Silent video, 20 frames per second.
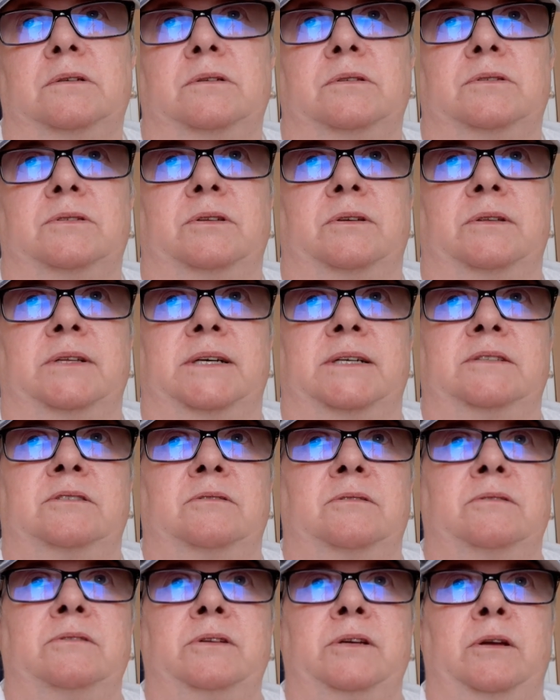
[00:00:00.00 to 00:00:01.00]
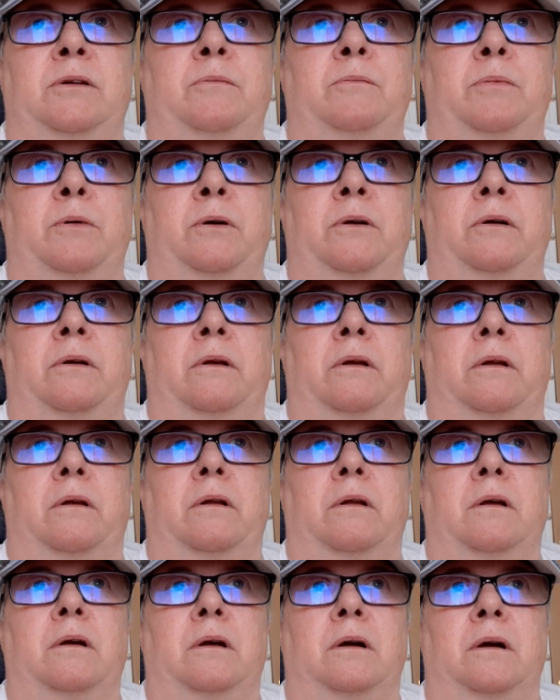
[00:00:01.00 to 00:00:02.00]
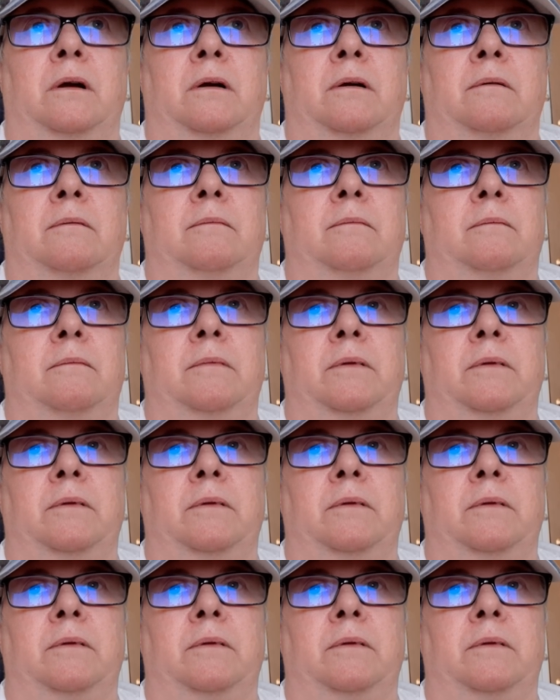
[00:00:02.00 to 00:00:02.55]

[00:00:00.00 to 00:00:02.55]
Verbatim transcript: So that's really important. Um,